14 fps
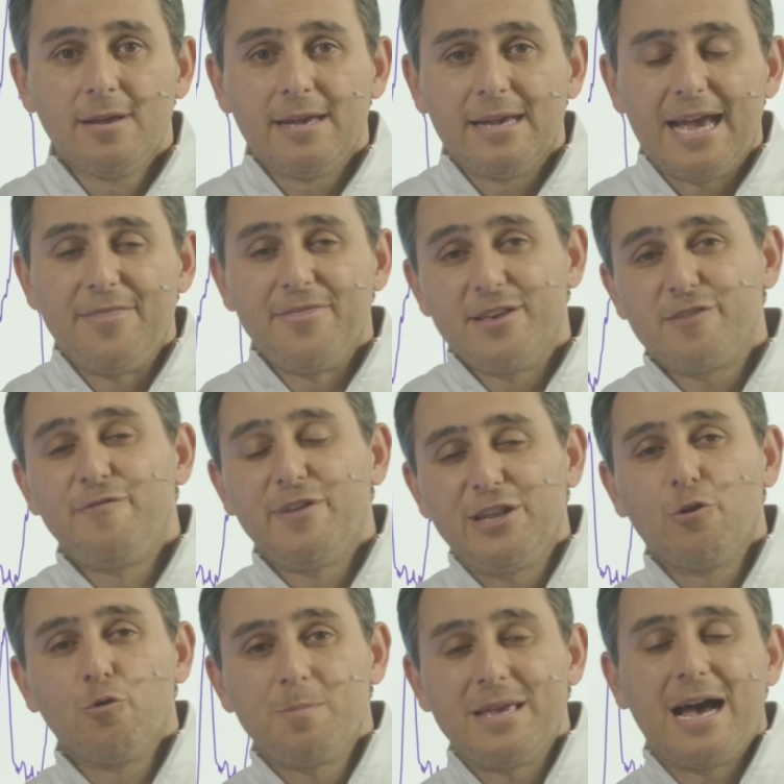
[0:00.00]
and this video
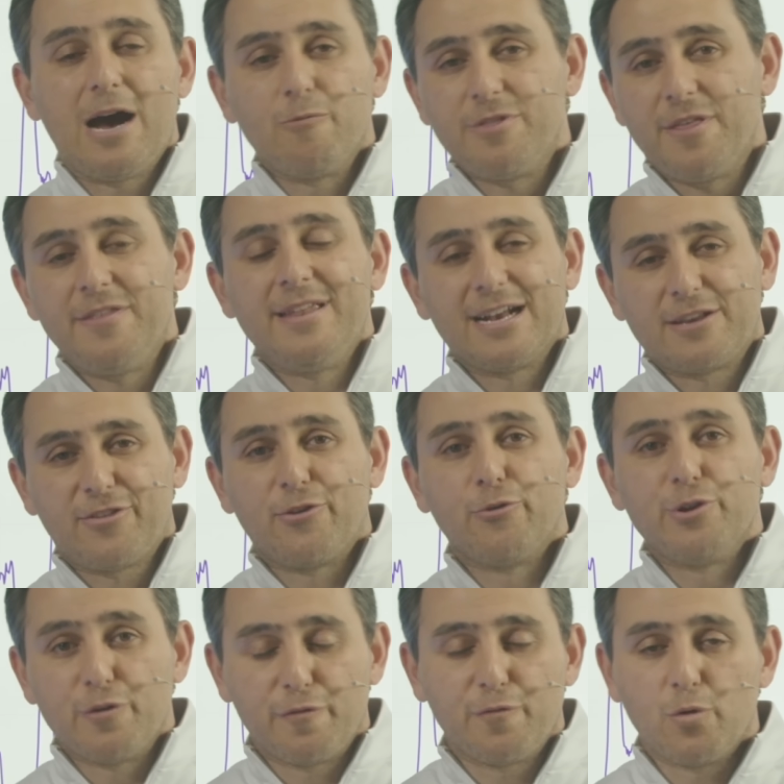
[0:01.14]
will be out within the next thirty
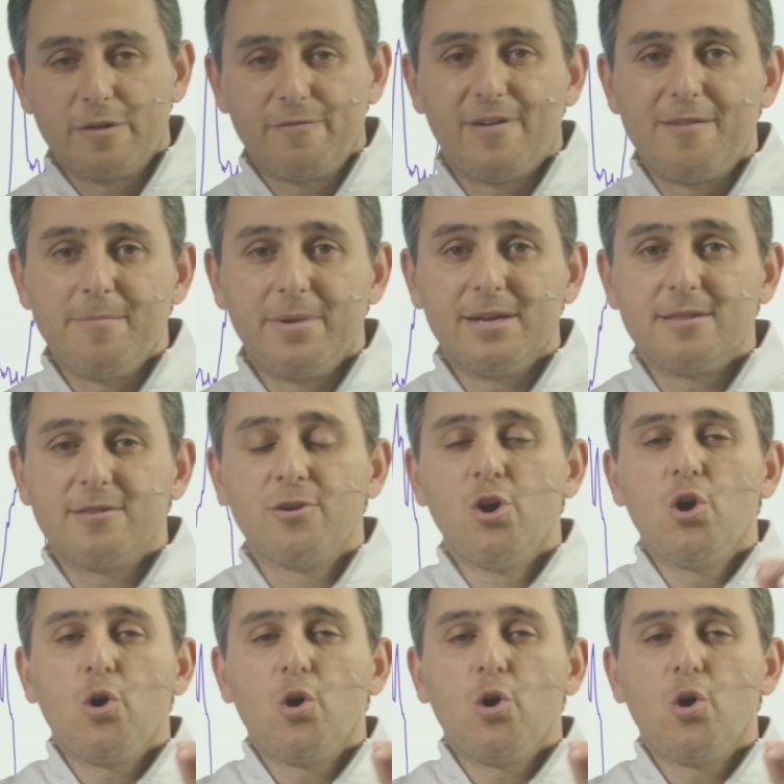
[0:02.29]
or forty-five minutes.